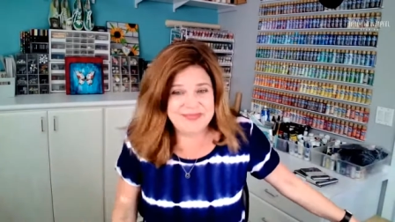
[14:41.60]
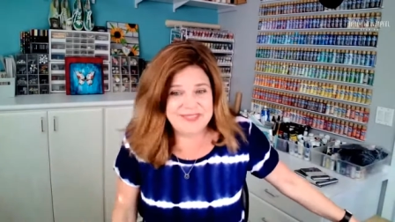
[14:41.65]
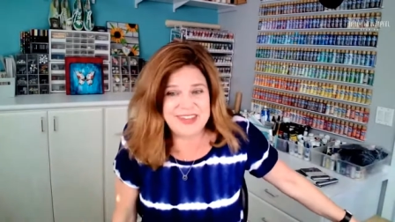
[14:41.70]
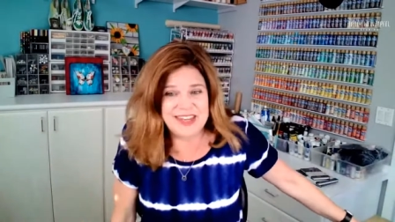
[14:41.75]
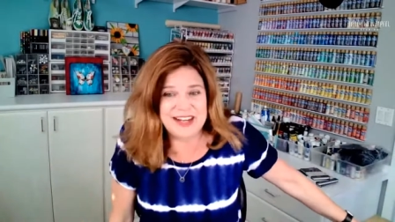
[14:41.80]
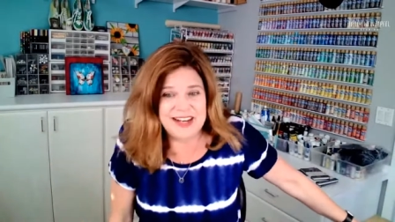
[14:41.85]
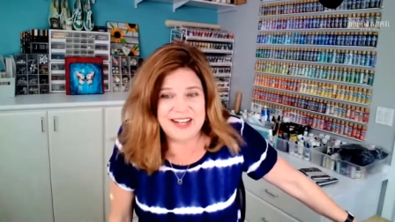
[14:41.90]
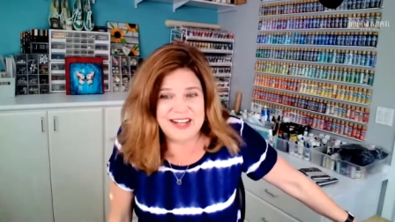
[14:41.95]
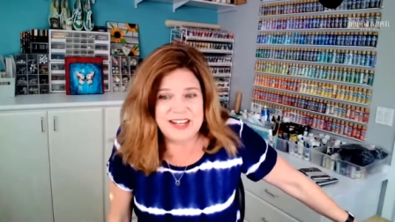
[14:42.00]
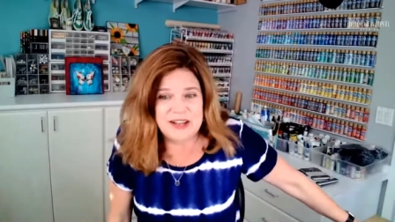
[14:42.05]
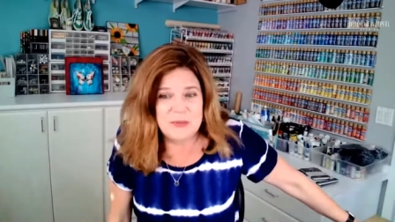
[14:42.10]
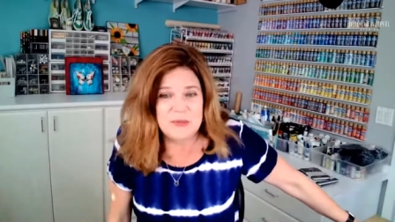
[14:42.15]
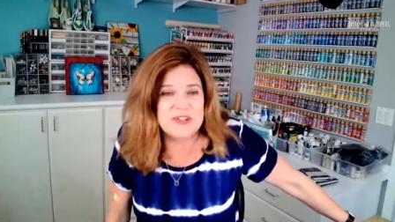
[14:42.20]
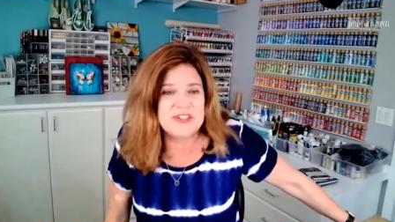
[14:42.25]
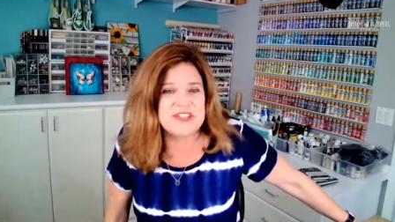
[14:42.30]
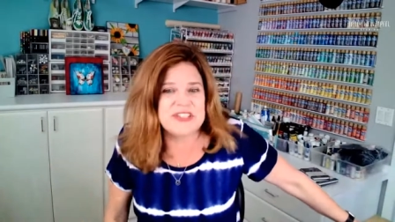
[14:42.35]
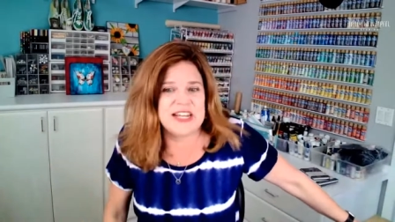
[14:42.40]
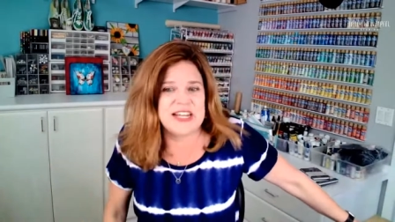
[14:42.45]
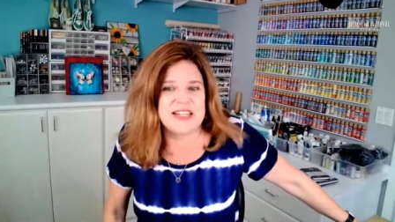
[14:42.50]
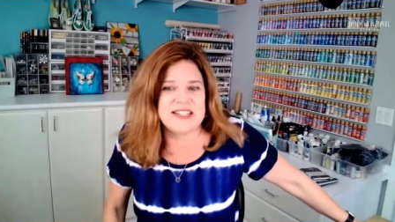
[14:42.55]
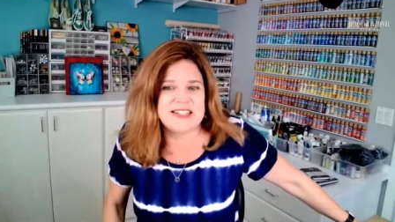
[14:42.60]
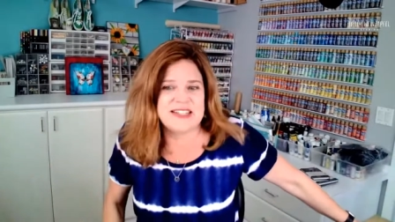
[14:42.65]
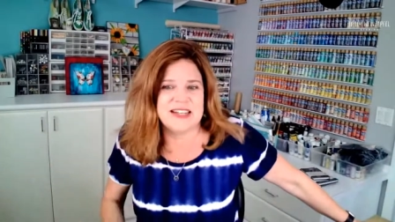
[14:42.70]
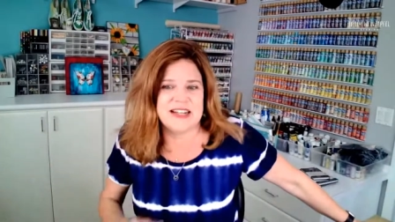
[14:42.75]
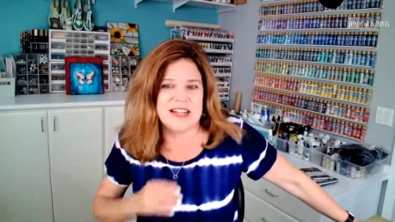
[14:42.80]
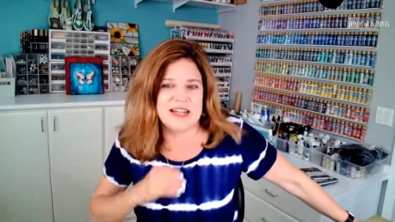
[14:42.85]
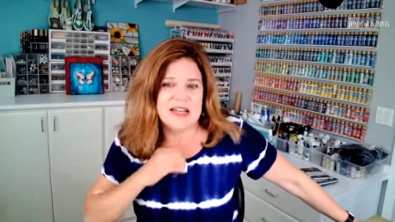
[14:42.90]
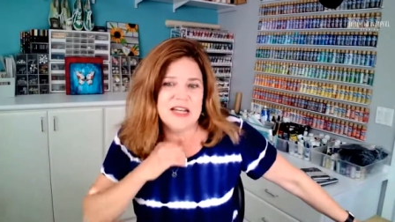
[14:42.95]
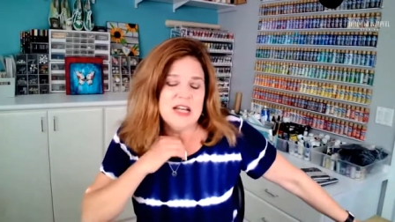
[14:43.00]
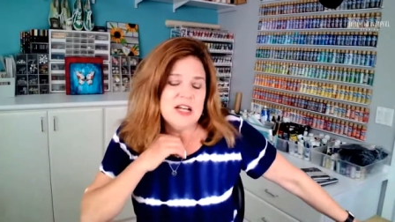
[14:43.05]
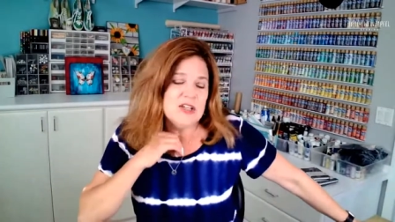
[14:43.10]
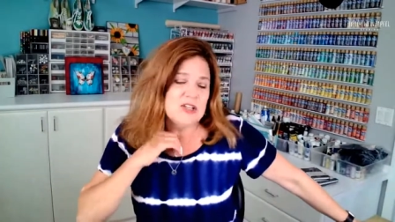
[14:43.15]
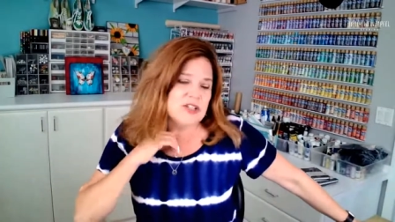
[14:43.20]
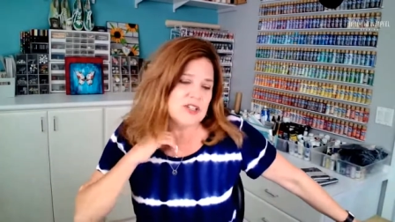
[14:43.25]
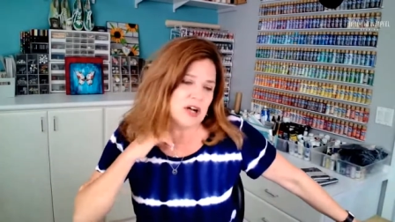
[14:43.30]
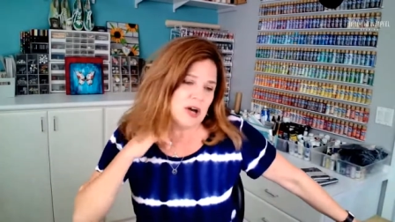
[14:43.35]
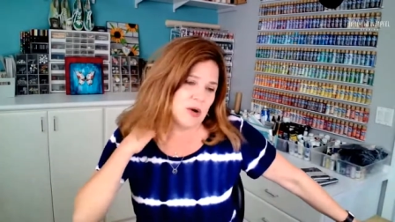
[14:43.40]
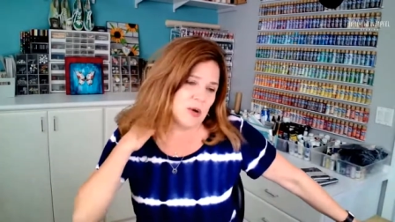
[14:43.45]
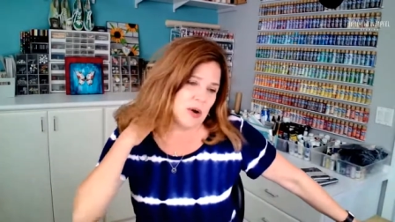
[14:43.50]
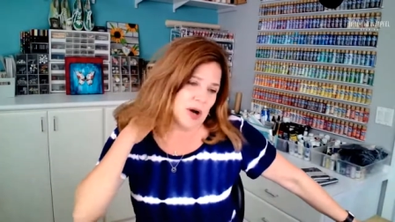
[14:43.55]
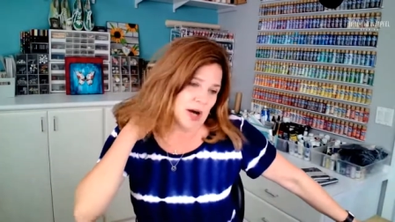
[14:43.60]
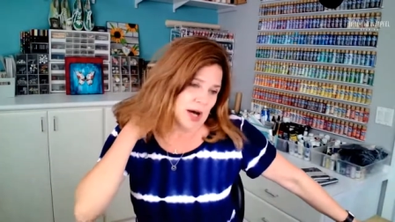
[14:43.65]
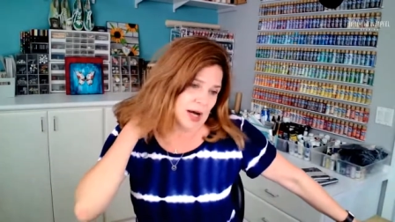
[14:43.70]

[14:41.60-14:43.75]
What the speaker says: that I can withstand tonight. So